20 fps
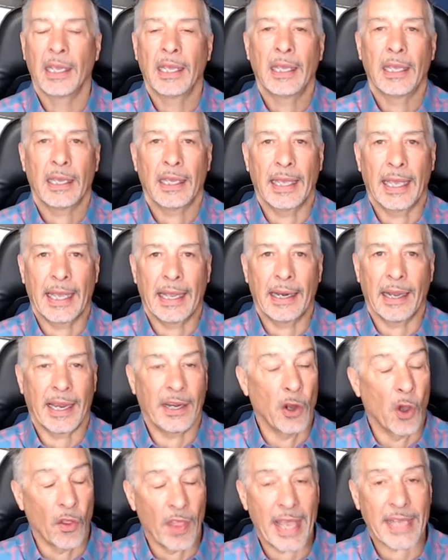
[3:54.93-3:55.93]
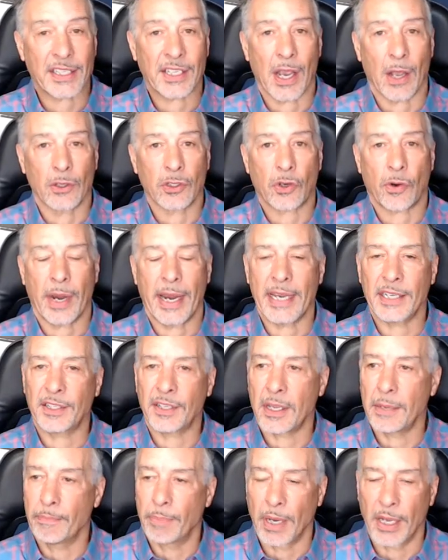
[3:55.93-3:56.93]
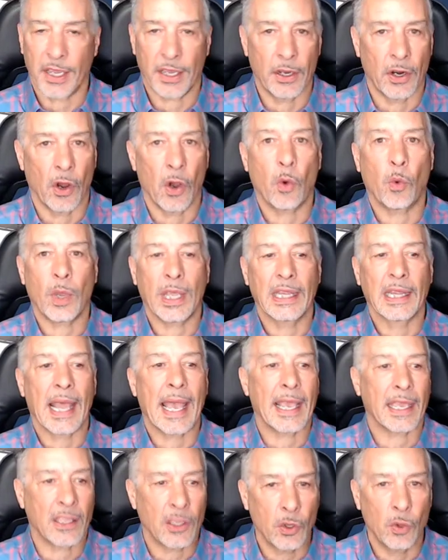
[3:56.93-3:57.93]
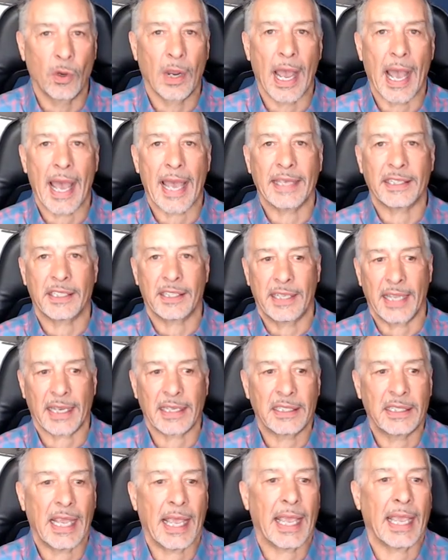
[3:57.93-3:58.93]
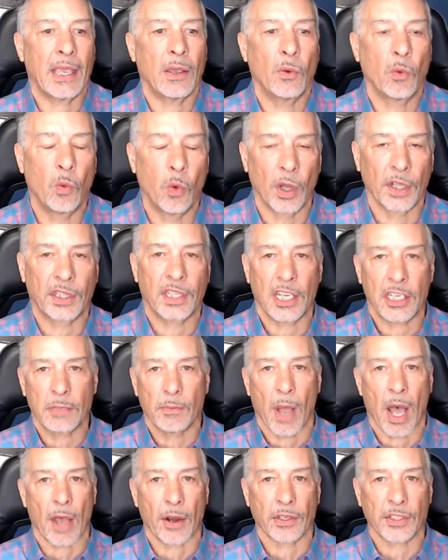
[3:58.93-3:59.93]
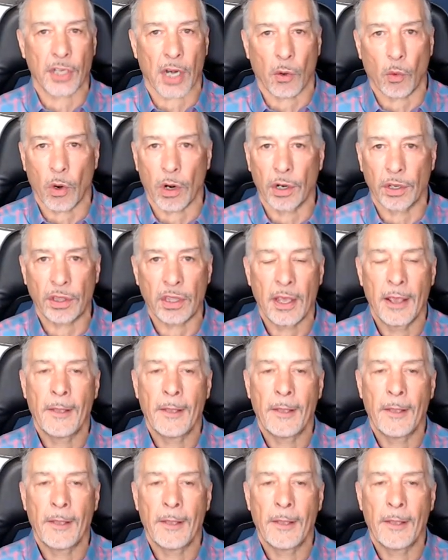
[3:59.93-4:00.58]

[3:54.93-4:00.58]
And I know that sounds crazy, but we let you guys dictate what these models are worth.